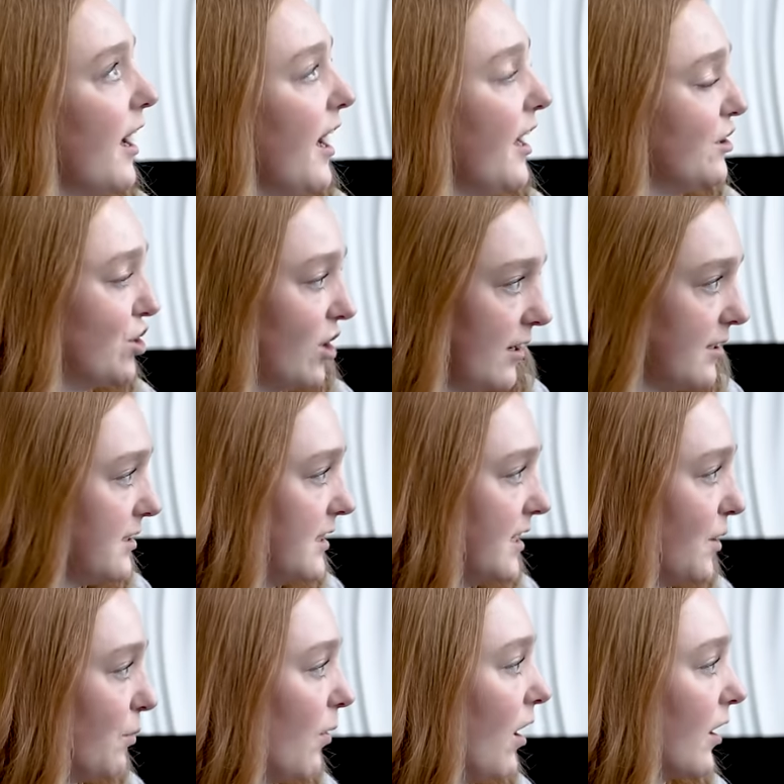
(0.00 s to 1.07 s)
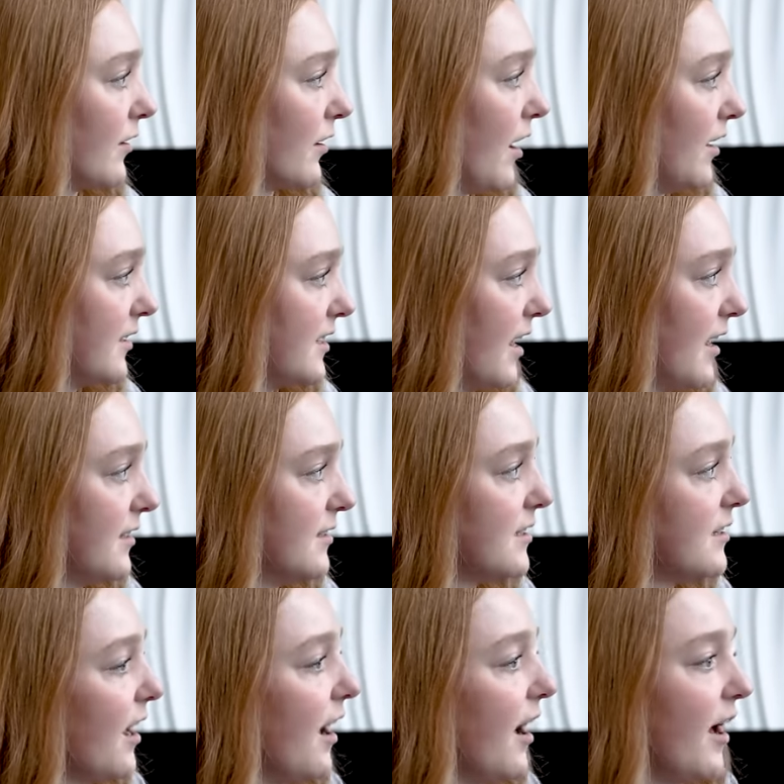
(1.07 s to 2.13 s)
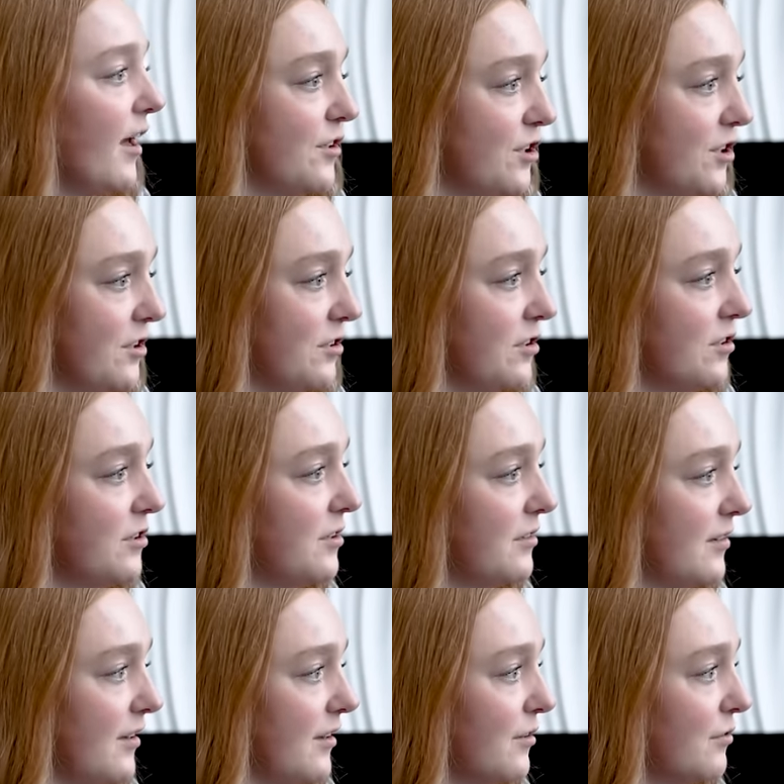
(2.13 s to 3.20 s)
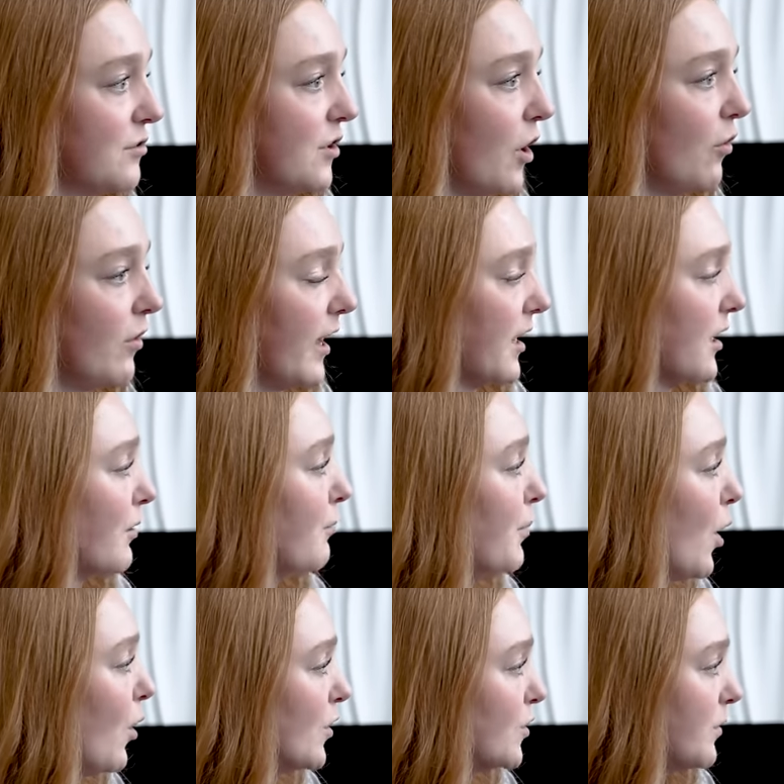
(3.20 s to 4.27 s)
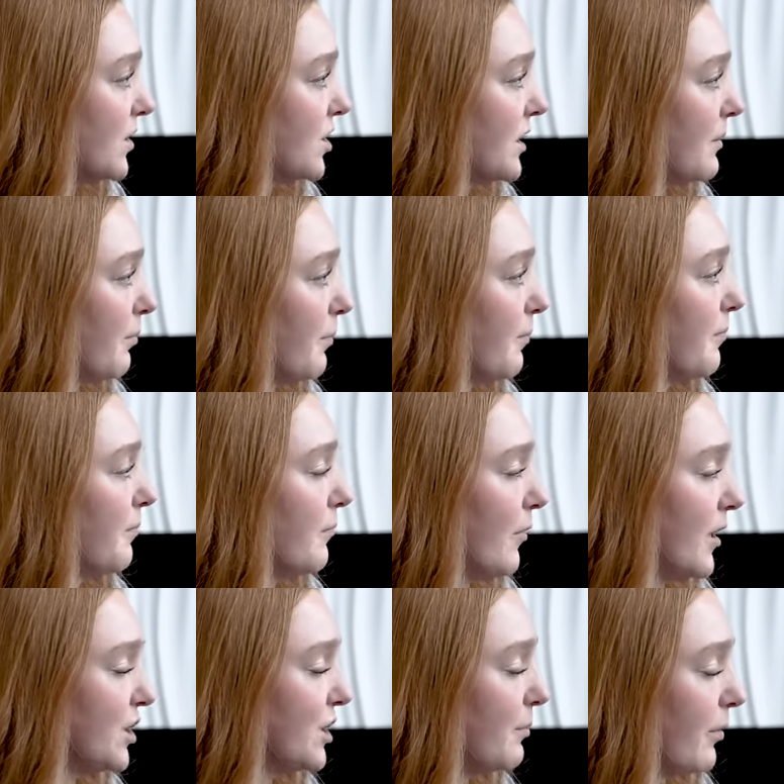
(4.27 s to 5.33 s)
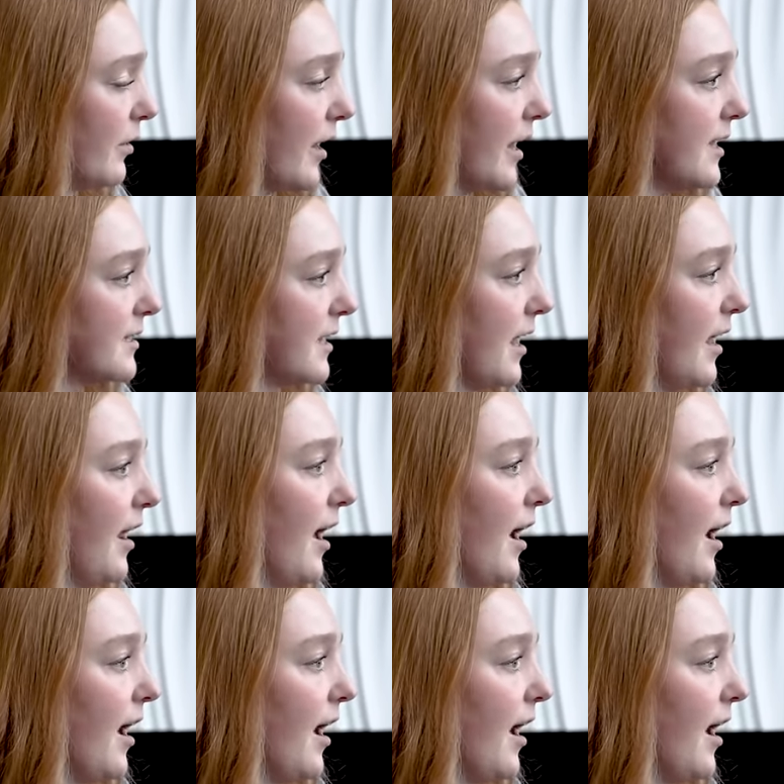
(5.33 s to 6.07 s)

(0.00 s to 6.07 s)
uh, Justine waller She's just so like composed when she when she plays, and